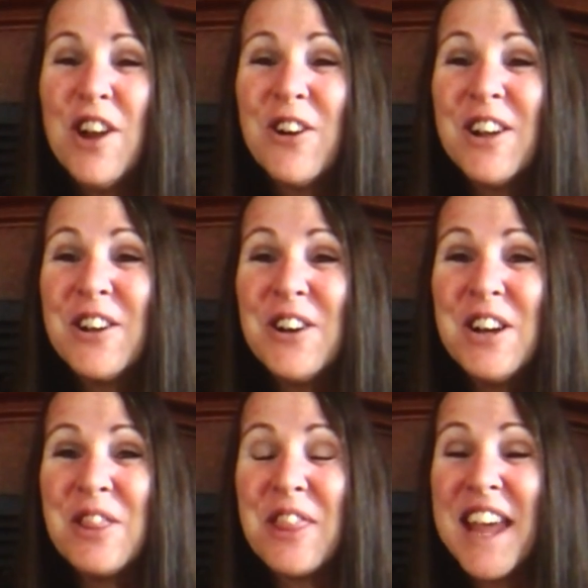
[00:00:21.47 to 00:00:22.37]
Very
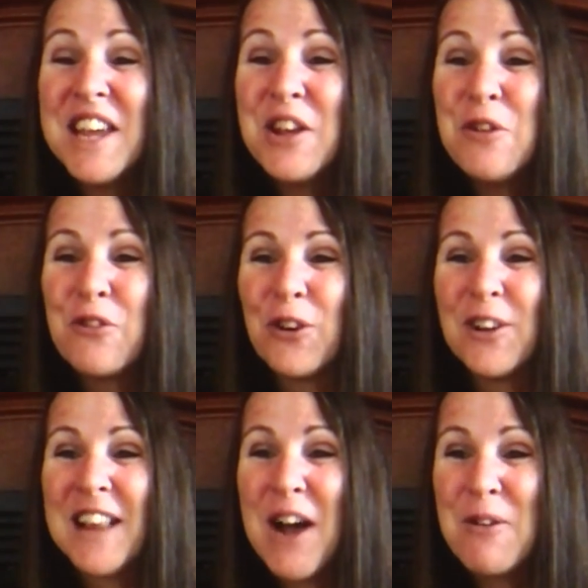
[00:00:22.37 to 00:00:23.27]
good. Thank you for
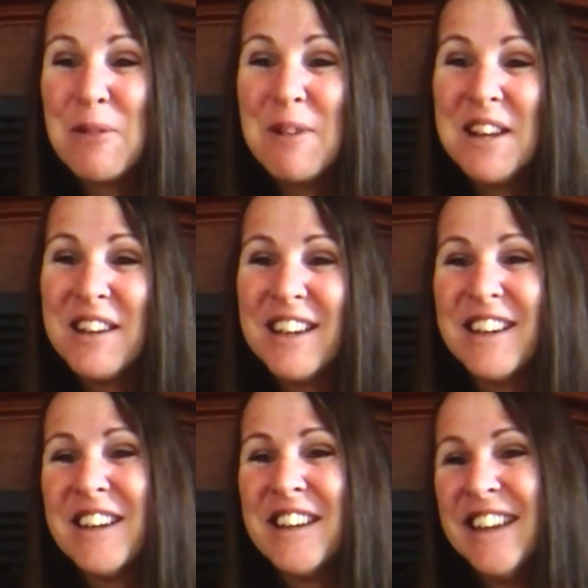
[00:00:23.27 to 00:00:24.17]
allowing me
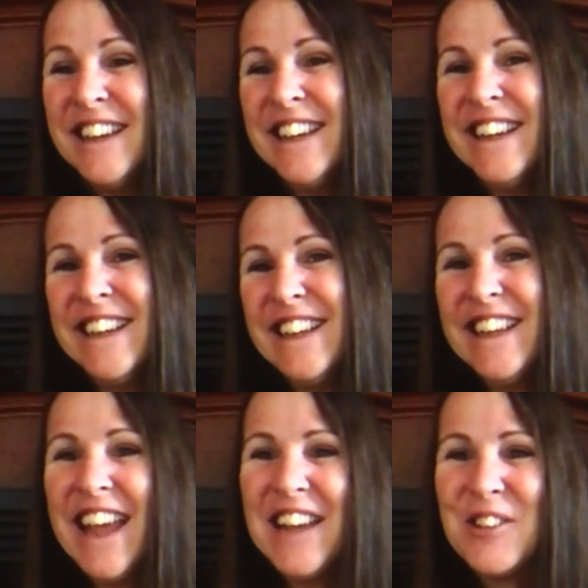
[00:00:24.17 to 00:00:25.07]
to
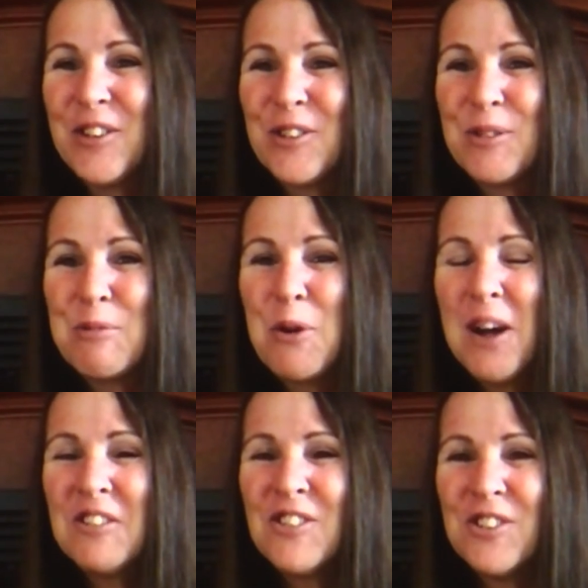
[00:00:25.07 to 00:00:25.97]
answer some
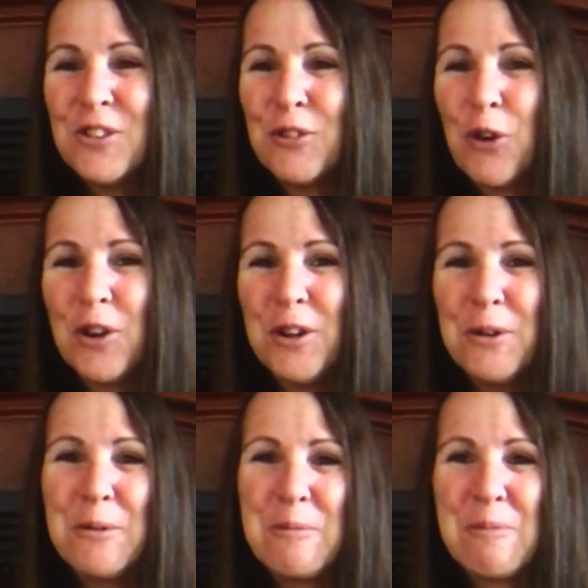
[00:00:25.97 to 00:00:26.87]
questions for you.